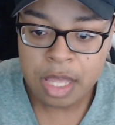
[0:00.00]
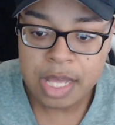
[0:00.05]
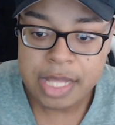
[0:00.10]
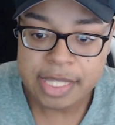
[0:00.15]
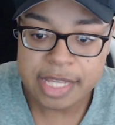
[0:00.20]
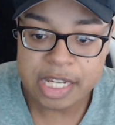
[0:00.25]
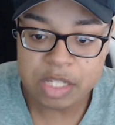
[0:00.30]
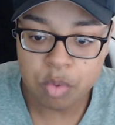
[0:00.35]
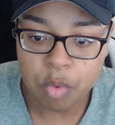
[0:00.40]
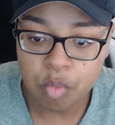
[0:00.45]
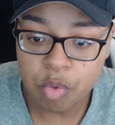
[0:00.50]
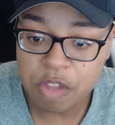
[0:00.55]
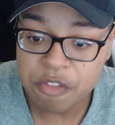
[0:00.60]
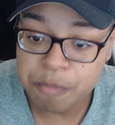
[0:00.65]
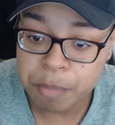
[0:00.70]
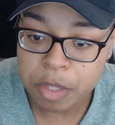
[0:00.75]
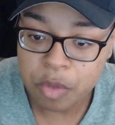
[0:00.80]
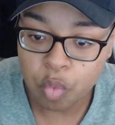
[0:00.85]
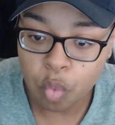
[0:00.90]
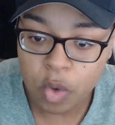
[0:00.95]
That's what we've
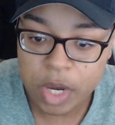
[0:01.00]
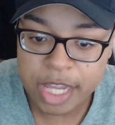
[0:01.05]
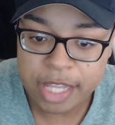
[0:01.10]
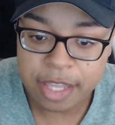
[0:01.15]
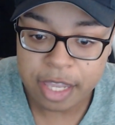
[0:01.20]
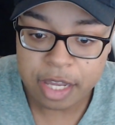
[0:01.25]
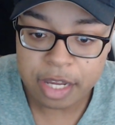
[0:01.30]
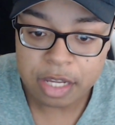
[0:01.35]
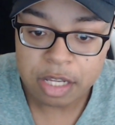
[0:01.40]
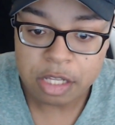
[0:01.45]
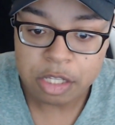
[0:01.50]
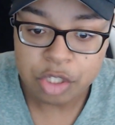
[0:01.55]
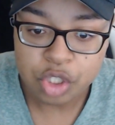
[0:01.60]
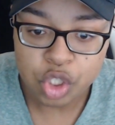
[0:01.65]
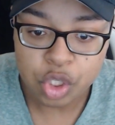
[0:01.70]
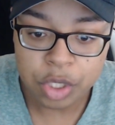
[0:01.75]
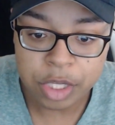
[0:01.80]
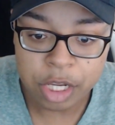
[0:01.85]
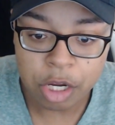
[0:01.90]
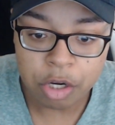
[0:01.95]
been waiting
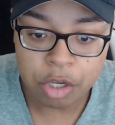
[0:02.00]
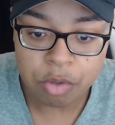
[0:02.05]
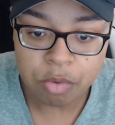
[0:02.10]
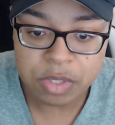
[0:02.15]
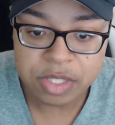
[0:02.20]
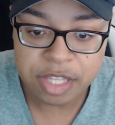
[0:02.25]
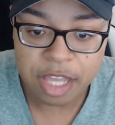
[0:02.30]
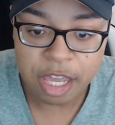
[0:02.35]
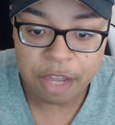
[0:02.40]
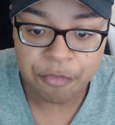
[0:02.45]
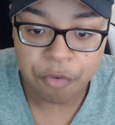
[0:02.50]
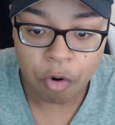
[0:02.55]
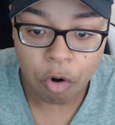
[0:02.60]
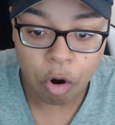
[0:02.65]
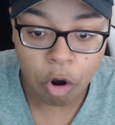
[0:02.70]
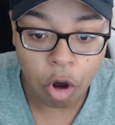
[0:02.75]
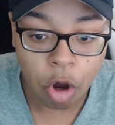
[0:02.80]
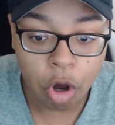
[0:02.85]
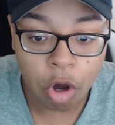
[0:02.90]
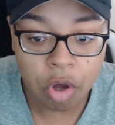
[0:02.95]
to hear you say for
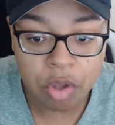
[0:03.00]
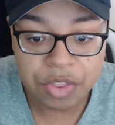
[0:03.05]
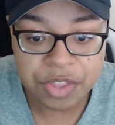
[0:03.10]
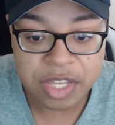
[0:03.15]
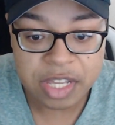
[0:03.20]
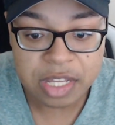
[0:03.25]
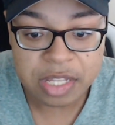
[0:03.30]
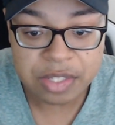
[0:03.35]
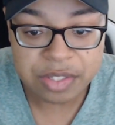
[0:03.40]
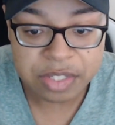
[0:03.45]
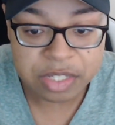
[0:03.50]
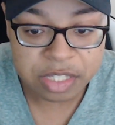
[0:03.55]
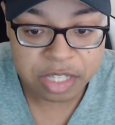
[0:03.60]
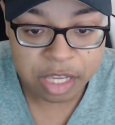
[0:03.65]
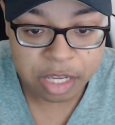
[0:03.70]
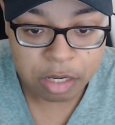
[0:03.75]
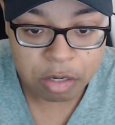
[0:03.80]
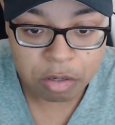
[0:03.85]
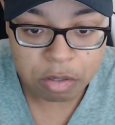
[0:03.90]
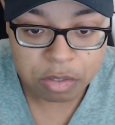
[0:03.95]
all these
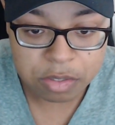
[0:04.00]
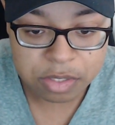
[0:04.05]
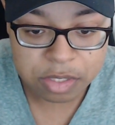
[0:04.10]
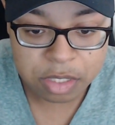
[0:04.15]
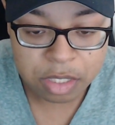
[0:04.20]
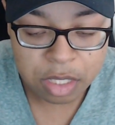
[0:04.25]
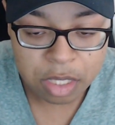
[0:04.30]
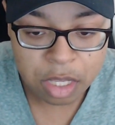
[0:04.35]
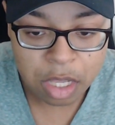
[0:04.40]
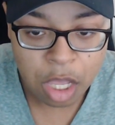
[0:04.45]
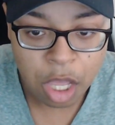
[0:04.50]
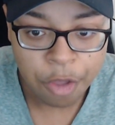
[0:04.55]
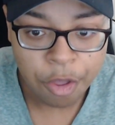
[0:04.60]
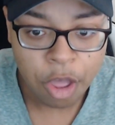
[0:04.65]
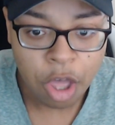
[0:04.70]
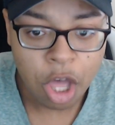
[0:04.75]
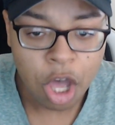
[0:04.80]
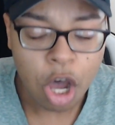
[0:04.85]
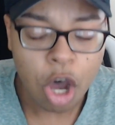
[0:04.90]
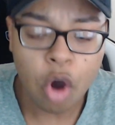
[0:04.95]
years.
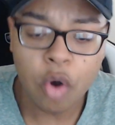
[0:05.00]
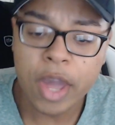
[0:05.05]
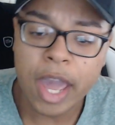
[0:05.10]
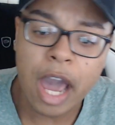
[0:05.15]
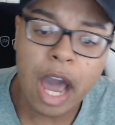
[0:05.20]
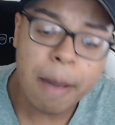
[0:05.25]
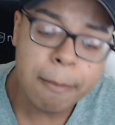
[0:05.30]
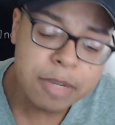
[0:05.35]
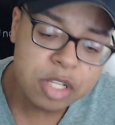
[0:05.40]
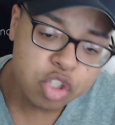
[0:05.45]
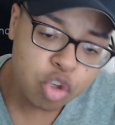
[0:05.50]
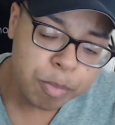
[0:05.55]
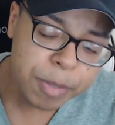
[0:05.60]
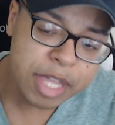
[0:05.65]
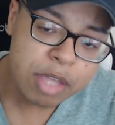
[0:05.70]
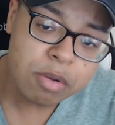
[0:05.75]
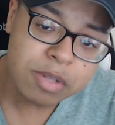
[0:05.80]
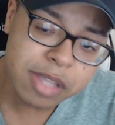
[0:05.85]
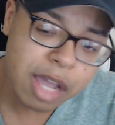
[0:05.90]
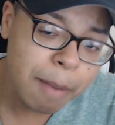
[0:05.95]
Okay, I'm assuming
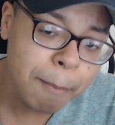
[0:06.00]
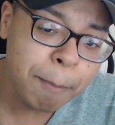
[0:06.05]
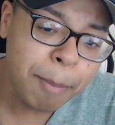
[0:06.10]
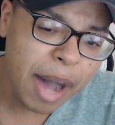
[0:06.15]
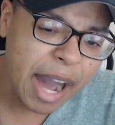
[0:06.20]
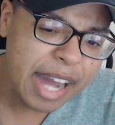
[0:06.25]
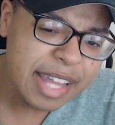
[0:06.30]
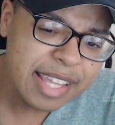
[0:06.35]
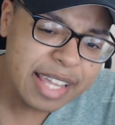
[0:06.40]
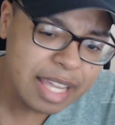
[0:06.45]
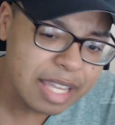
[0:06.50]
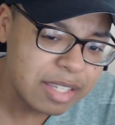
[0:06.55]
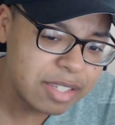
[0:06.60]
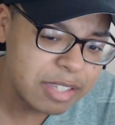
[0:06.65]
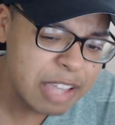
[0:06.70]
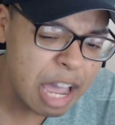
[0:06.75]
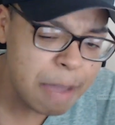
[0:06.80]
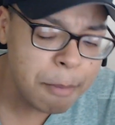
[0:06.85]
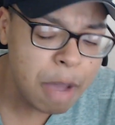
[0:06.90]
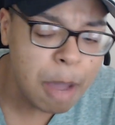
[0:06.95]
he was like biding his
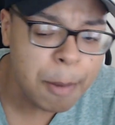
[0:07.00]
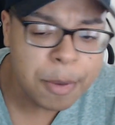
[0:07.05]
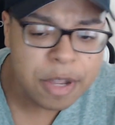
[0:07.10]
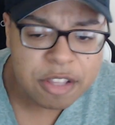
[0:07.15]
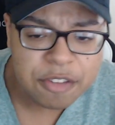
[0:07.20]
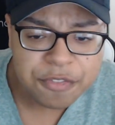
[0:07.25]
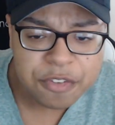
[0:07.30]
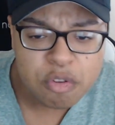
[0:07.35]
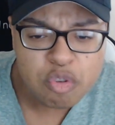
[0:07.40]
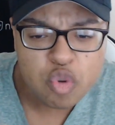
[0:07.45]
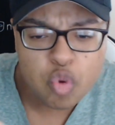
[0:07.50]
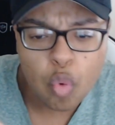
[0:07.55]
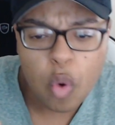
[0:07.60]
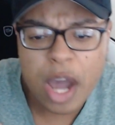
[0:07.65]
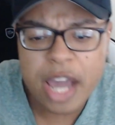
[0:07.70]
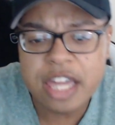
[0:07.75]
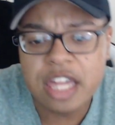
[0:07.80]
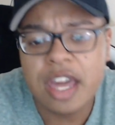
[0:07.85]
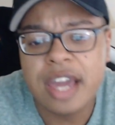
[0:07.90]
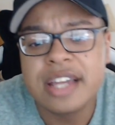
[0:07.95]
time. I'm confused
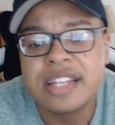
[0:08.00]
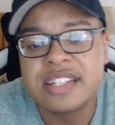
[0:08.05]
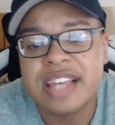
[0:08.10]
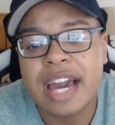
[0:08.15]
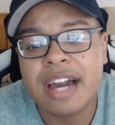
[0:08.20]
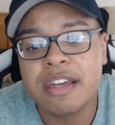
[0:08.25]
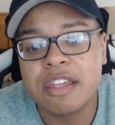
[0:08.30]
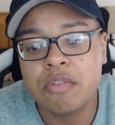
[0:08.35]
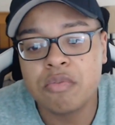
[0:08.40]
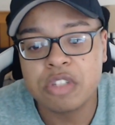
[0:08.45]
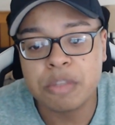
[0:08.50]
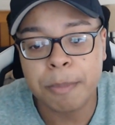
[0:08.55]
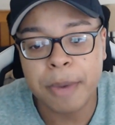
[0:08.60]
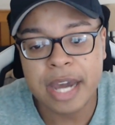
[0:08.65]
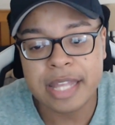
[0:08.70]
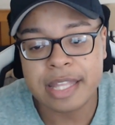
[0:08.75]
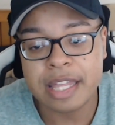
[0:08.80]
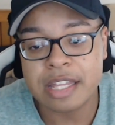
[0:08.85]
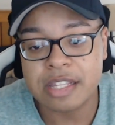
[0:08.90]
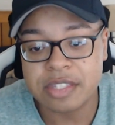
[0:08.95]
why exactly he was
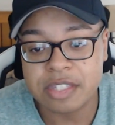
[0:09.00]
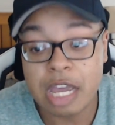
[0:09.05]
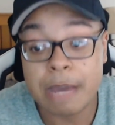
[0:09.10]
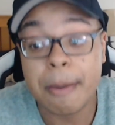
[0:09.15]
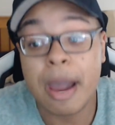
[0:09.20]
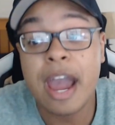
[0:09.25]
biding his time.